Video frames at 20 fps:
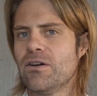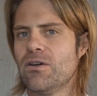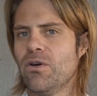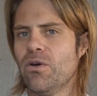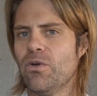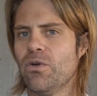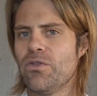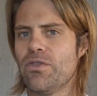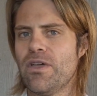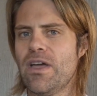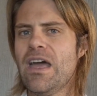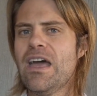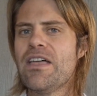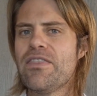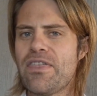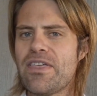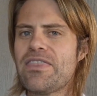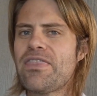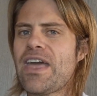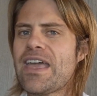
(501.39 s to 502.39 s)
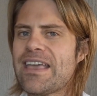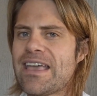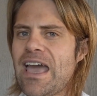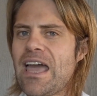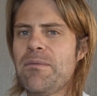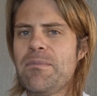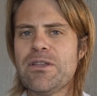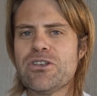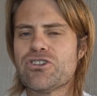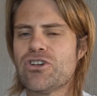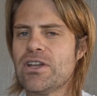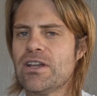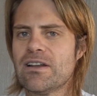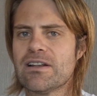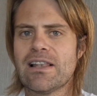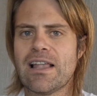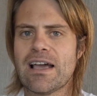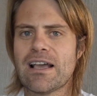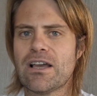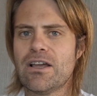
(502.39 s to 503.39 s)
or that they can be
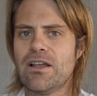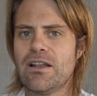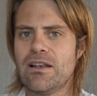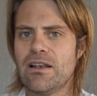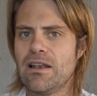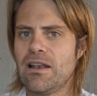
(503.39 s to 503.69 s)
triggered like